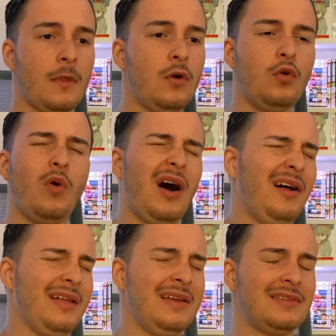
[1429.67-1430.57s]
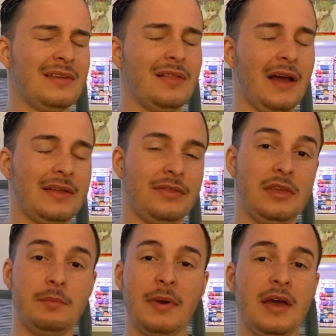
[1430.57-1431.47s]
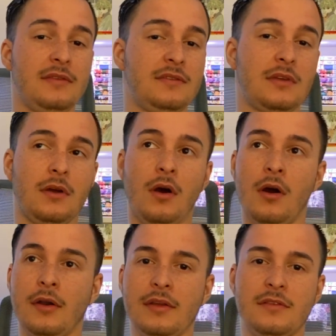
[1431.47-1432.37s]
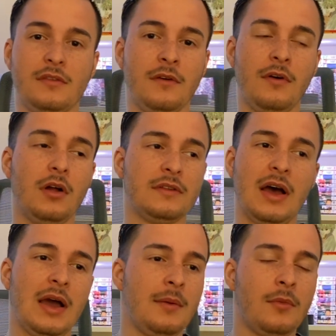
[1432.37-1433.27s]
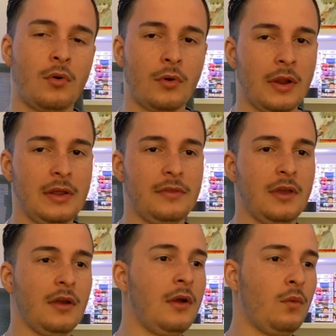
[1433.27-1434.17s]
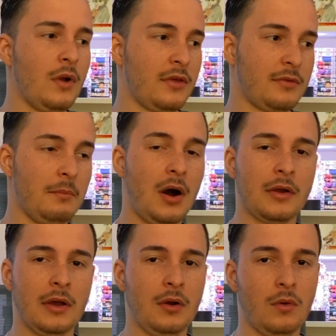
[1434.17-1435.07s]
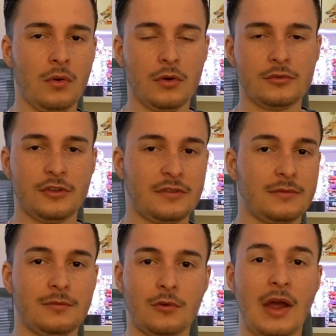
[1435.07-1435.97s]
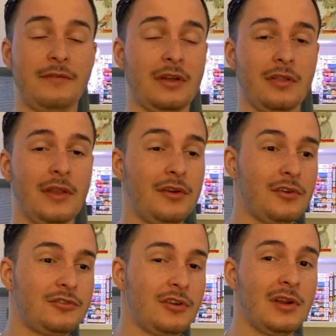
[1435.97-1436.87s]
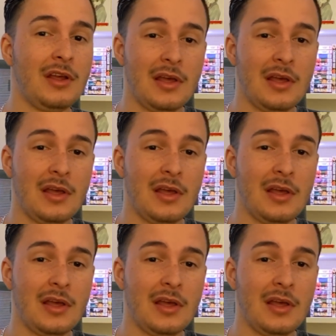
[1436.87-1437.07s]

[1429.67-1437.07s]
who, while isn't like the best artist of all time or anything with manga or just graphic literature,